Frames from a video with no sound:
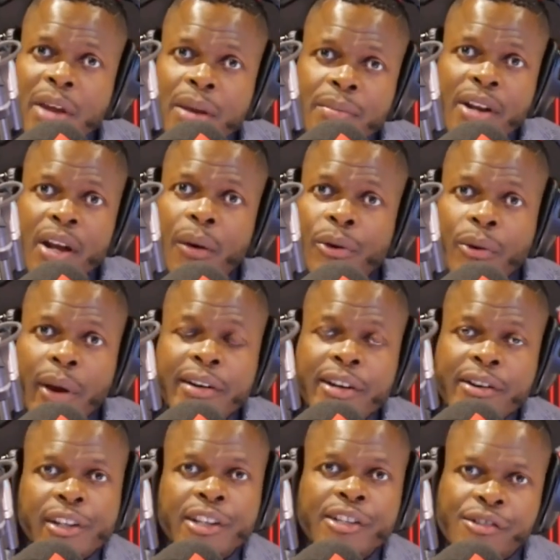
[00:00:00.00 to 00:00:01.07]
Maybe now you are in
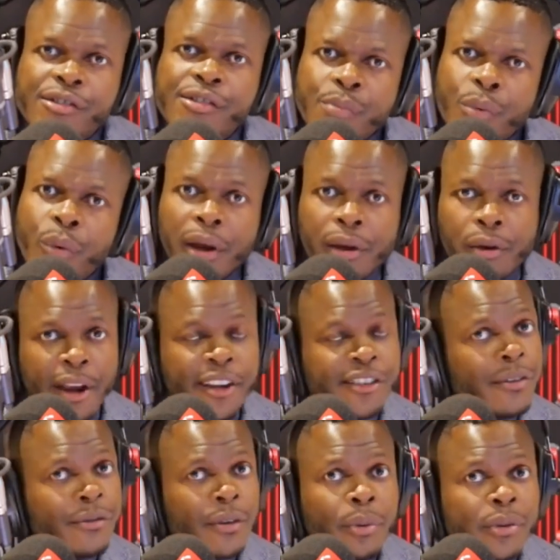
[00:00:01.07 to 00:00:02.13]
a relationship where you're
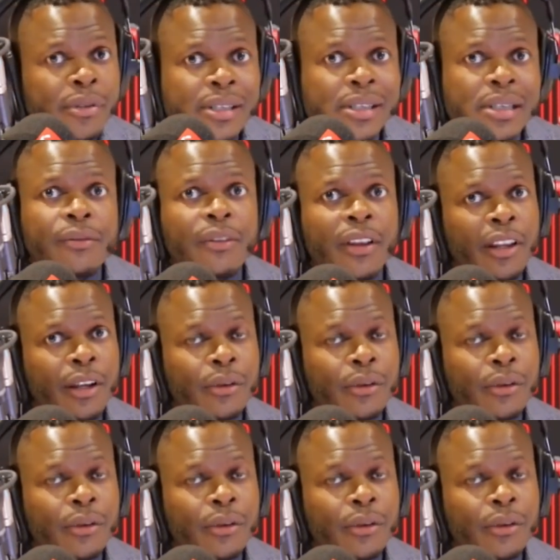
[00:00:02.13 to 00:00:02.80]
HIV positive and